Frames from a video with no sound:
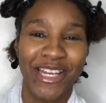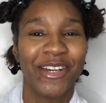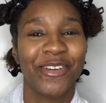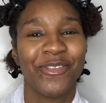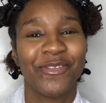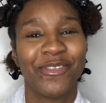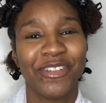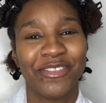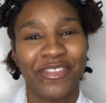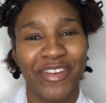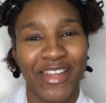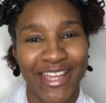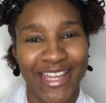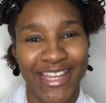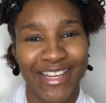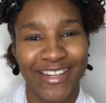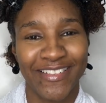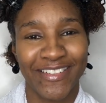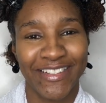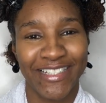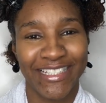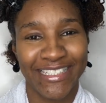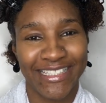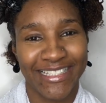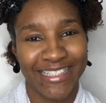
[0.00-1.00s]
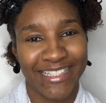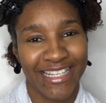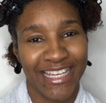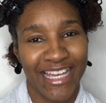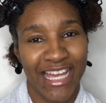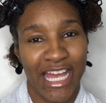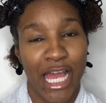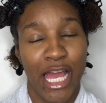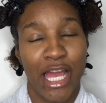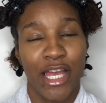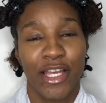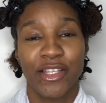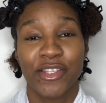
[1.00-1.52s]
with hair grease.
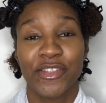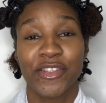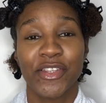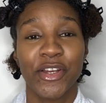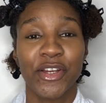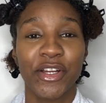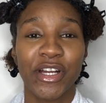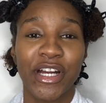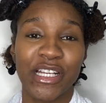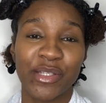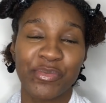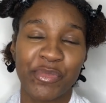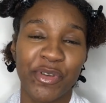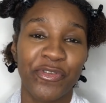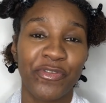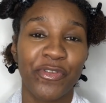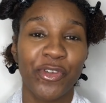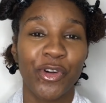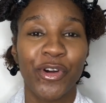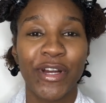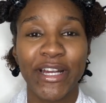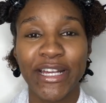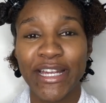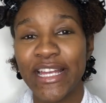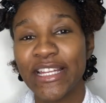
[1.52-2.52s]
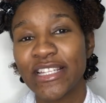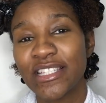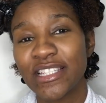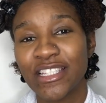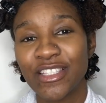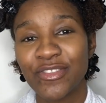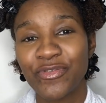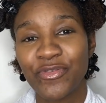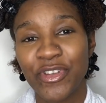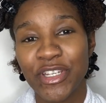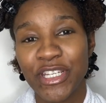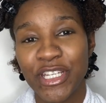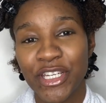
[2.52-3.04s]
So guys, before I get into
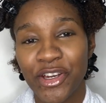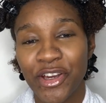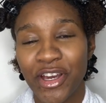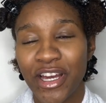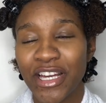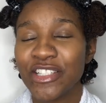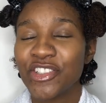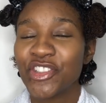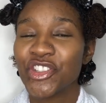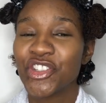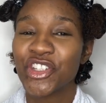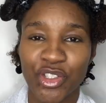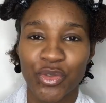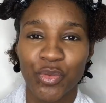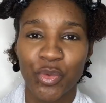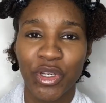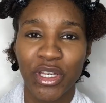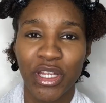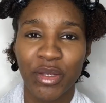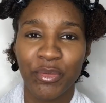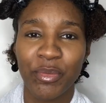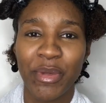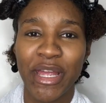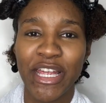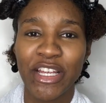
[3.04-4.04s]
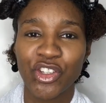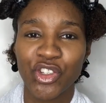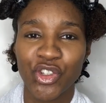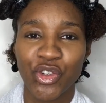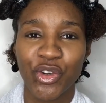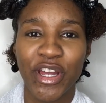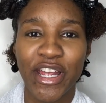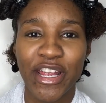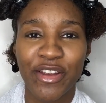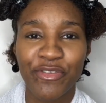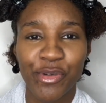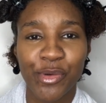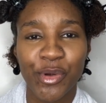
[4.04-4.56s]
this video, I just wanna make
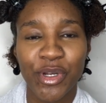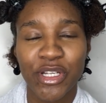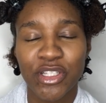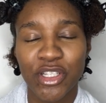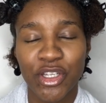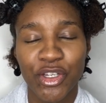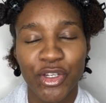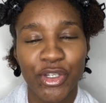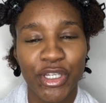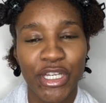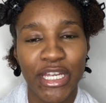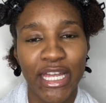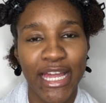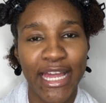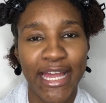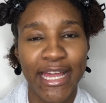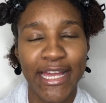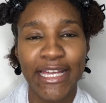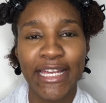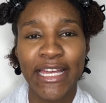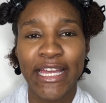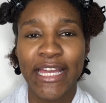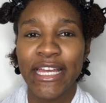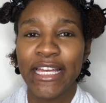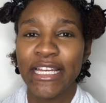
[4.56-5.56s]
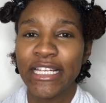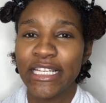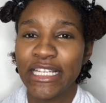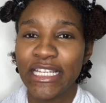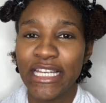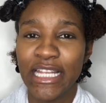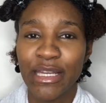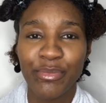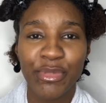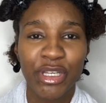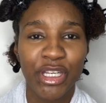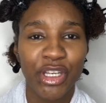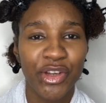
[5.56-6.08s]
sure everyone's okay.
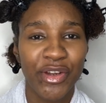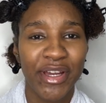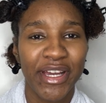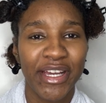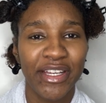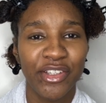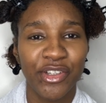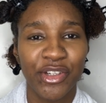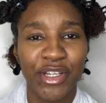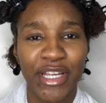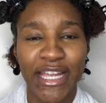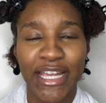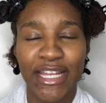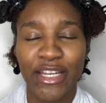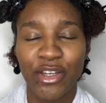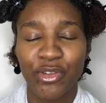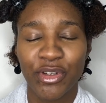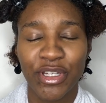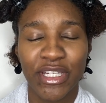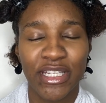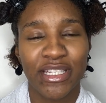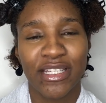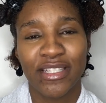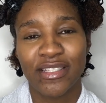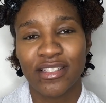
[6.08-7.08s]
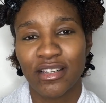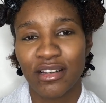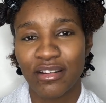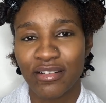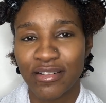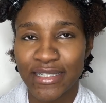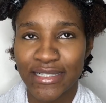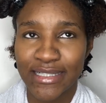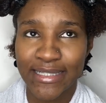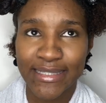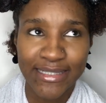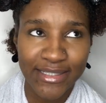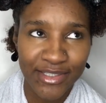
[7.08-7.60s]
Let me know how you're getting on in this
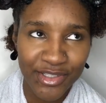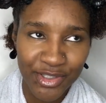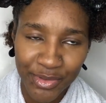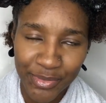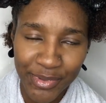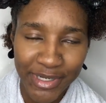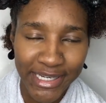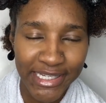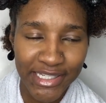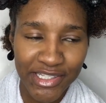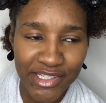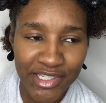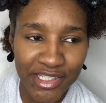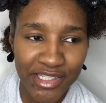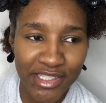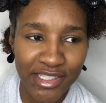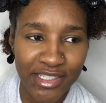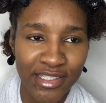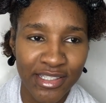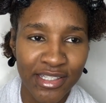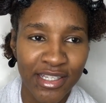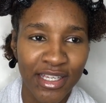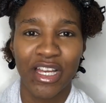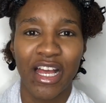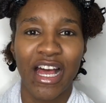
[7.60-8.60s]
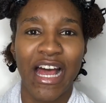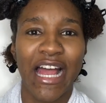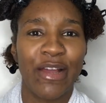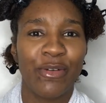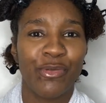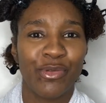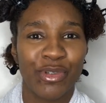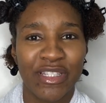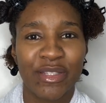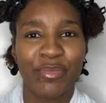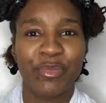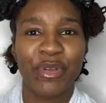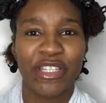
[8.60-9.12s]
current situation. I
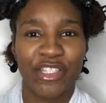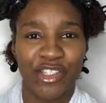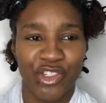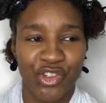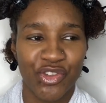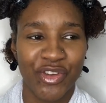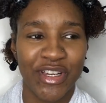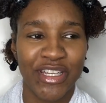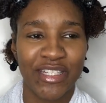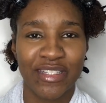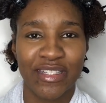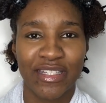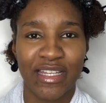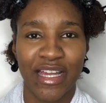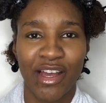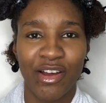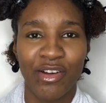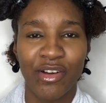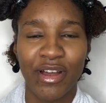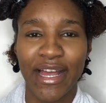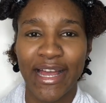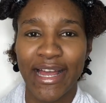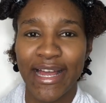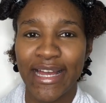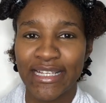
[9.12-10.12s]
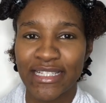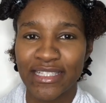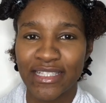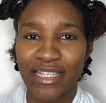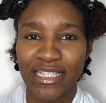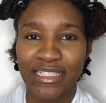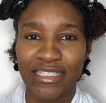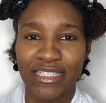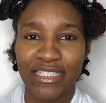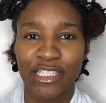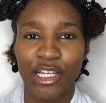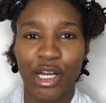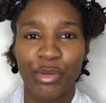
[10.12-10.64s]
was a bit stressed out and
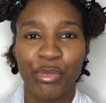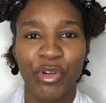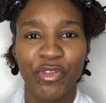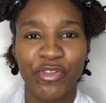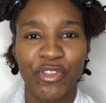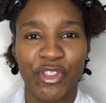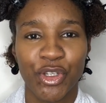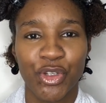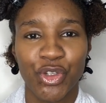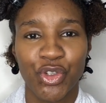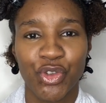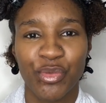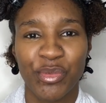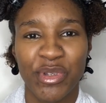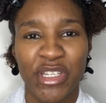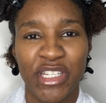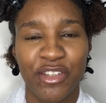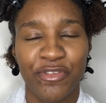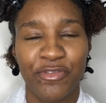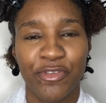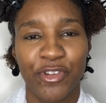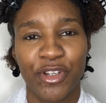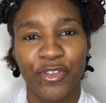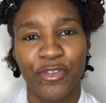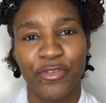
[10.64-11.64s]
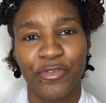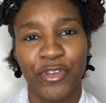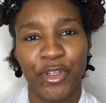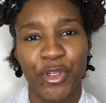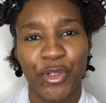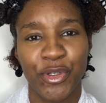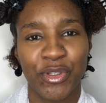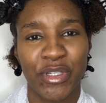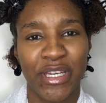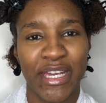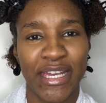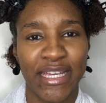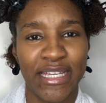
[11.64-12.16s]
I did come off social media for a
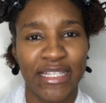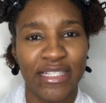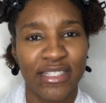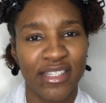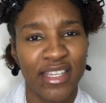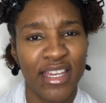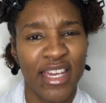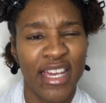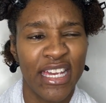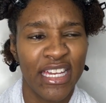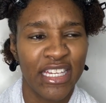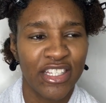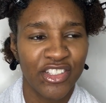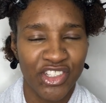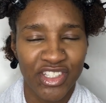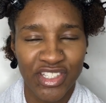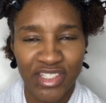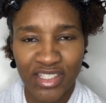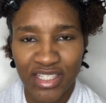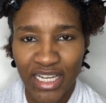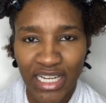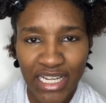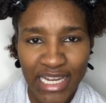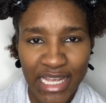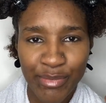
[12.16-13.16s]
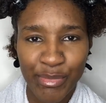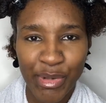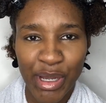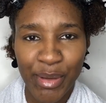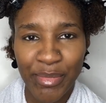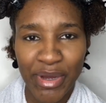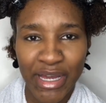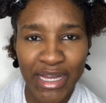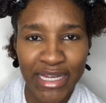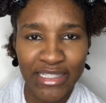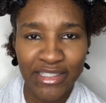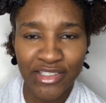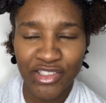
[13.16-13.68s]
few days just to clear my
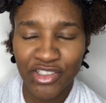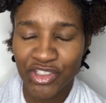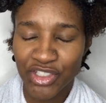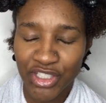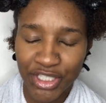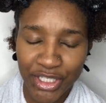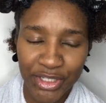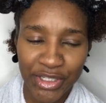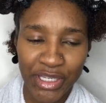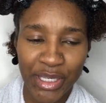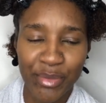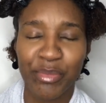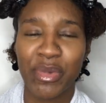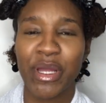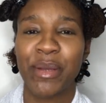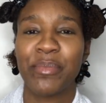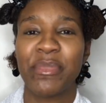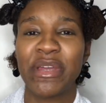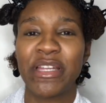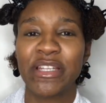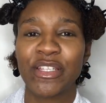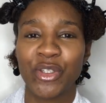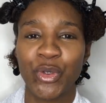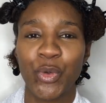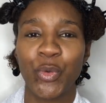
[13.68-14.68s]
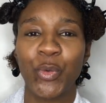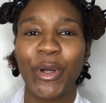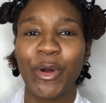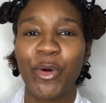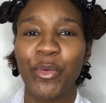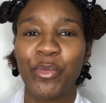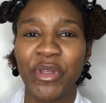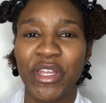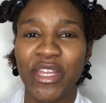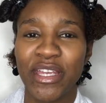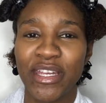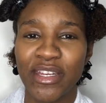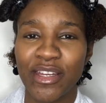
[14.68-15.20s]
mind and you know, get my mental
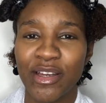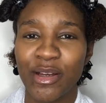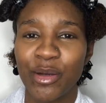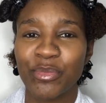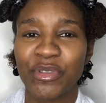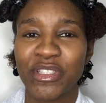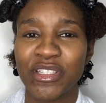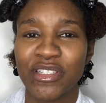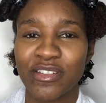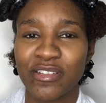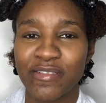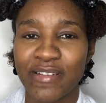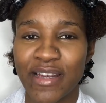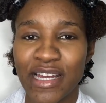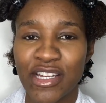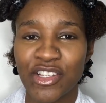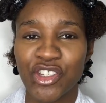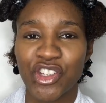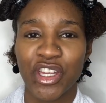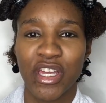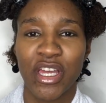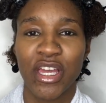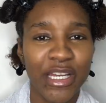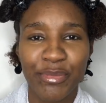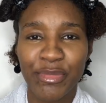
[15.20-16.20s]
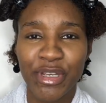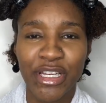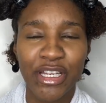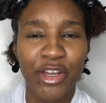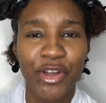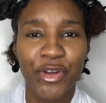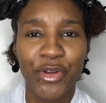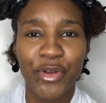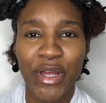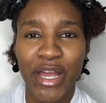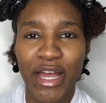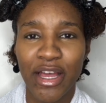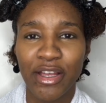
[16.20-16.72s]
well-being up to scratch. Let me
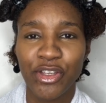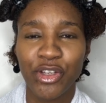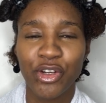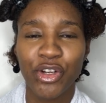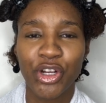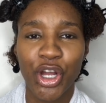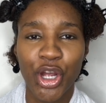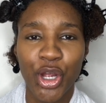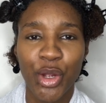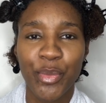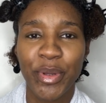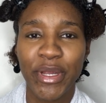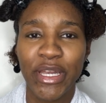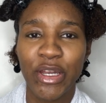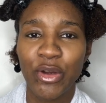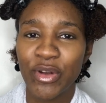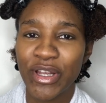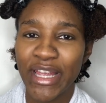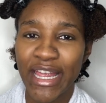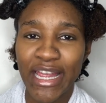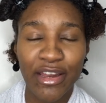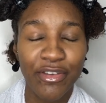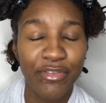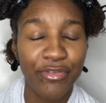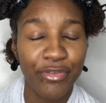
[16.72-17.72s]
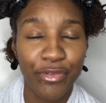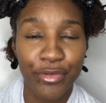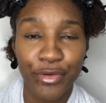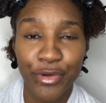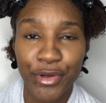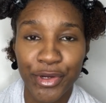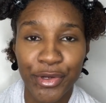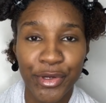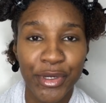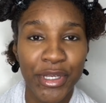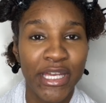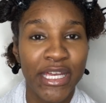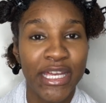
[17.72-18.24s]
know how you're coping or getting
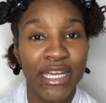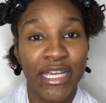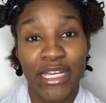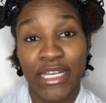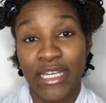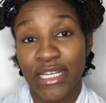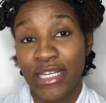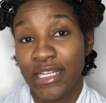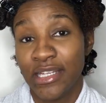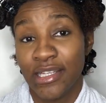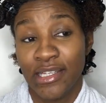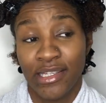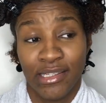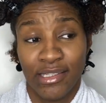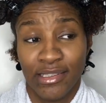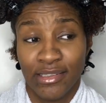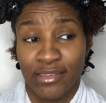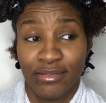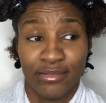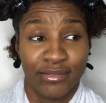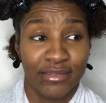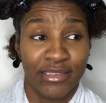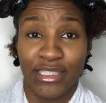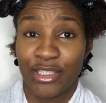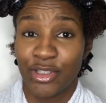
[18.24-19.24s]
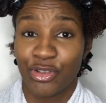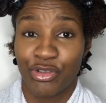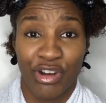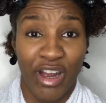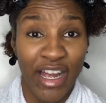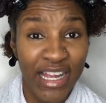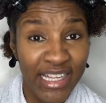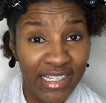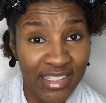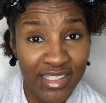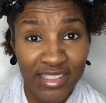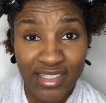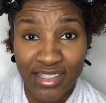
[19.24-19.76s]
through this
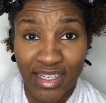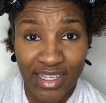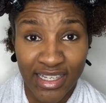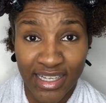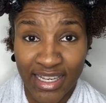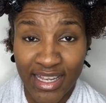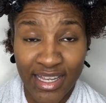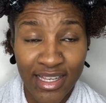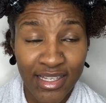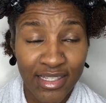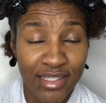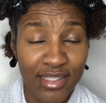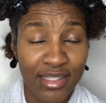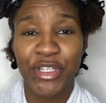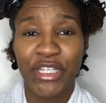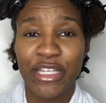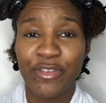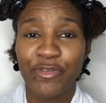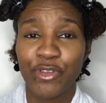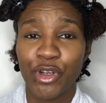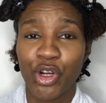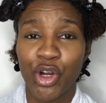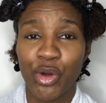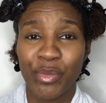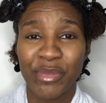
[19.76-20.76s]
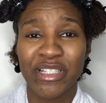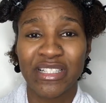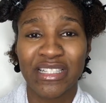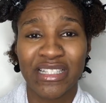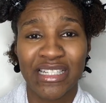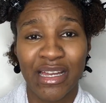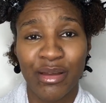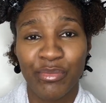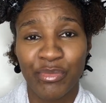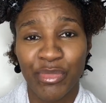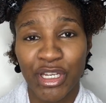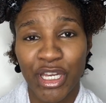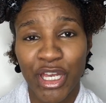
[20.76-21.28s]
crisis, I guess. Leave your comments
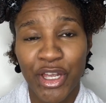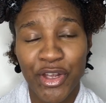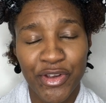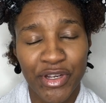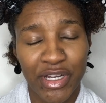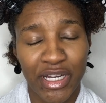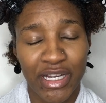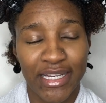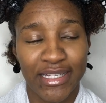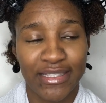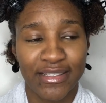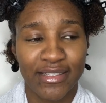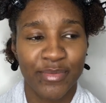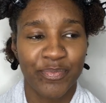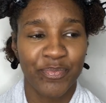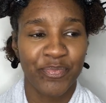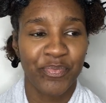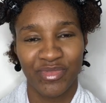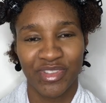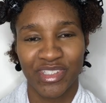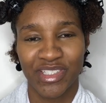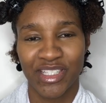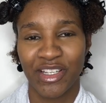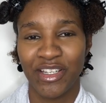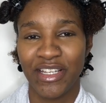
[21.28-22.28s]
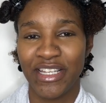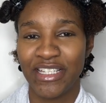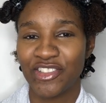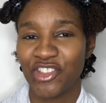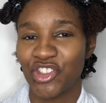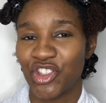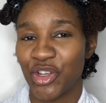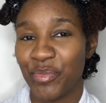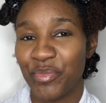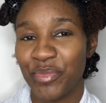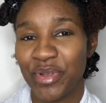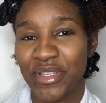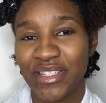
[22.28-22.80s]
down below, guys. So let's
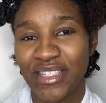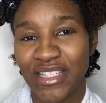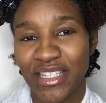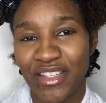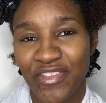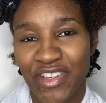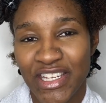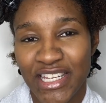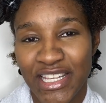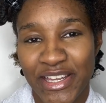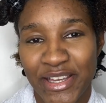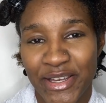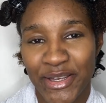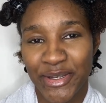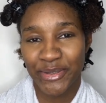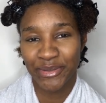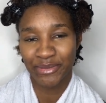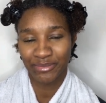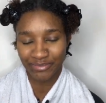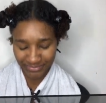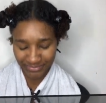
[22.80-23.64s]
jump into the video.